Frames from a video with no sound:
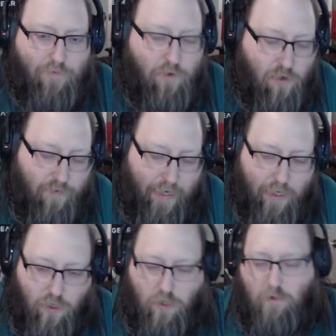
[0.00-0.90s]
version of the
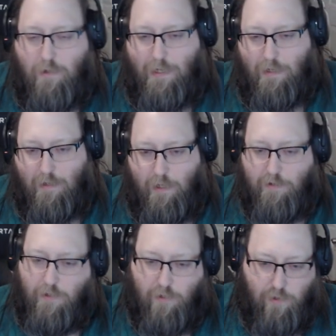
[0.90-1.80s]
engine that
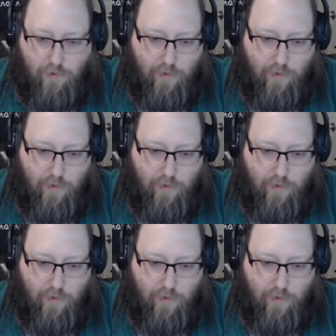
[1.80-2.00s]
allows you to do